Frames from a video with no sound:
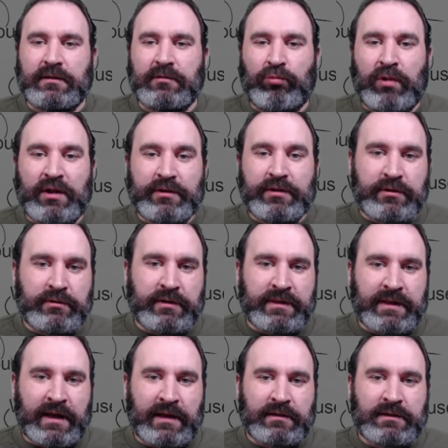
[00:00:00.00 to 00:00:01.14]
While you're doing
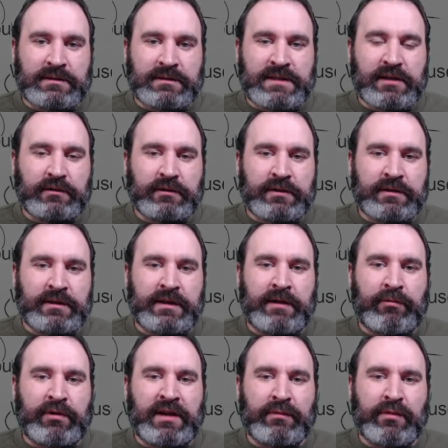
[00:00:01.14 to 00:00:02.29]
that, take a look at the
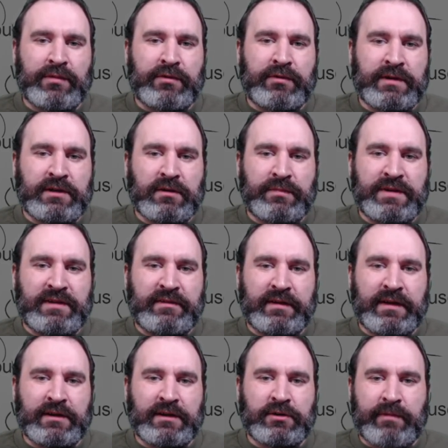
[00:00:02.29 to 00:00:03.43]
network cable between your
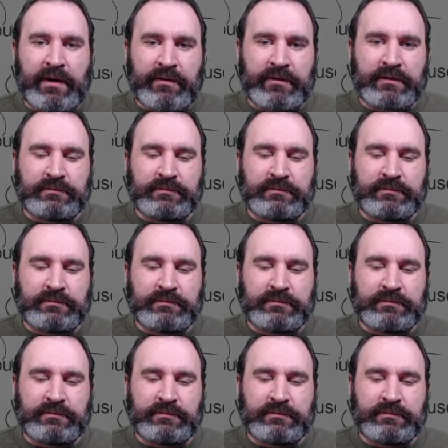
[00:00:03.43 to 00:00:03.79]
PC and your router.